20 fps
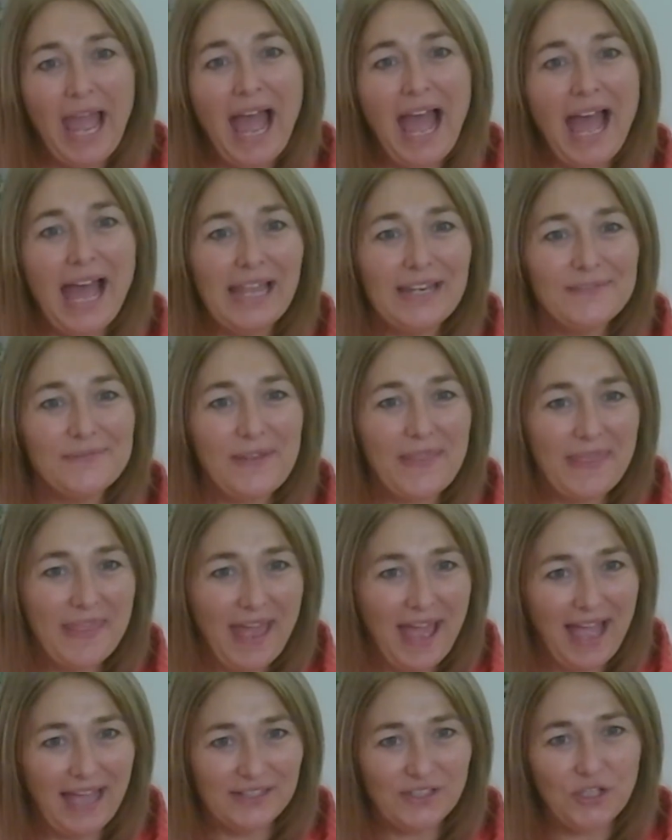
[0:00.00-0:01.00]
and for
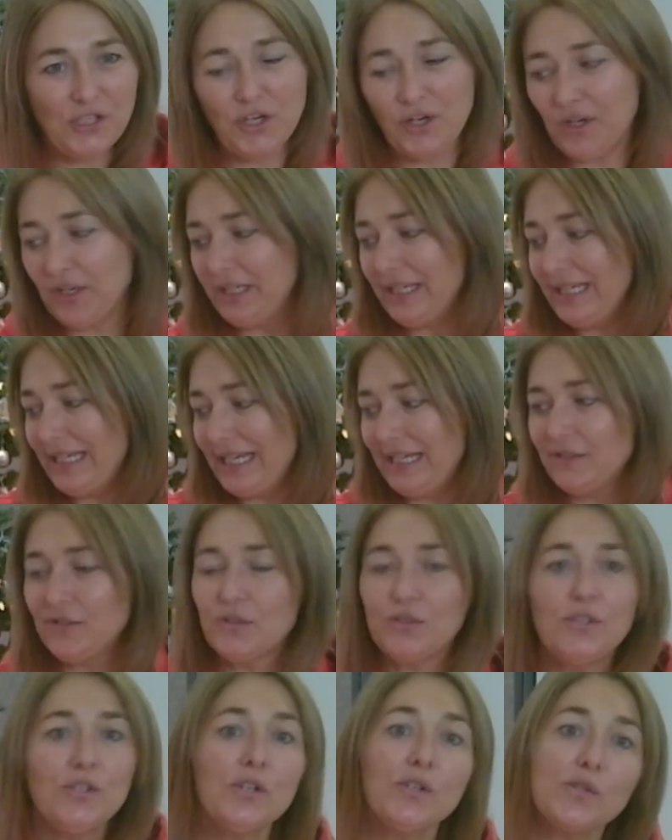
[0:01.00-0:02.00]
that you're going to need
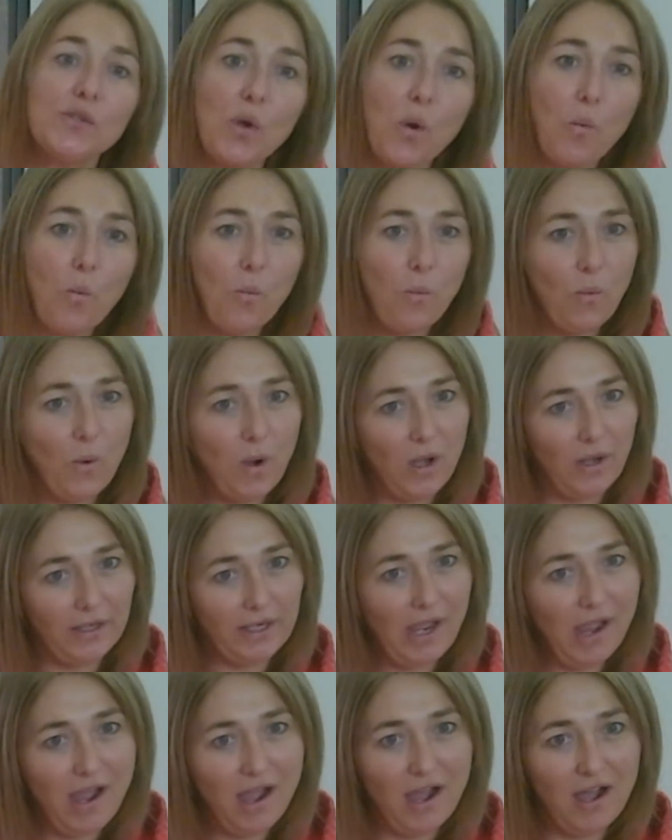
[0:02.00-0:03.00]
just
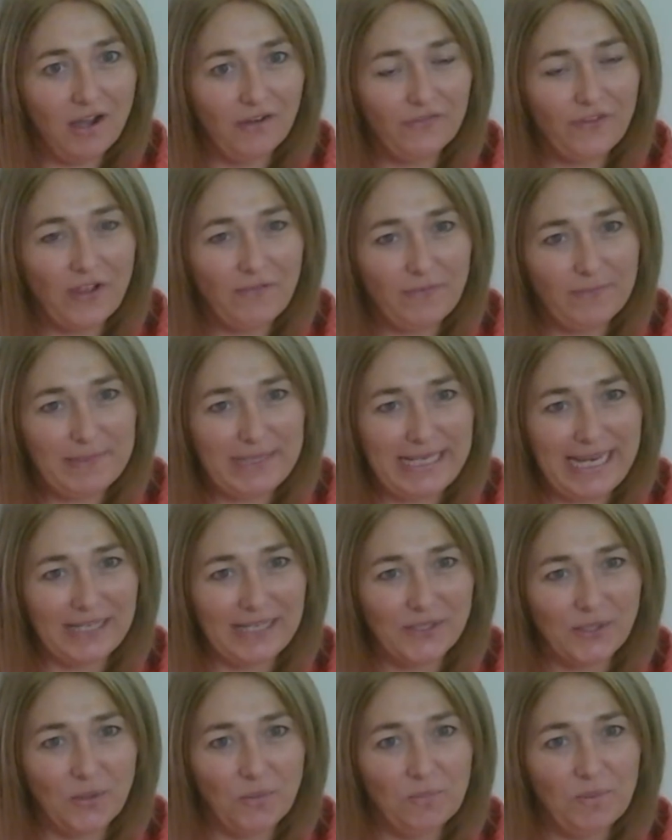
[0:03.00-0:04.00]
1/2 of a potato.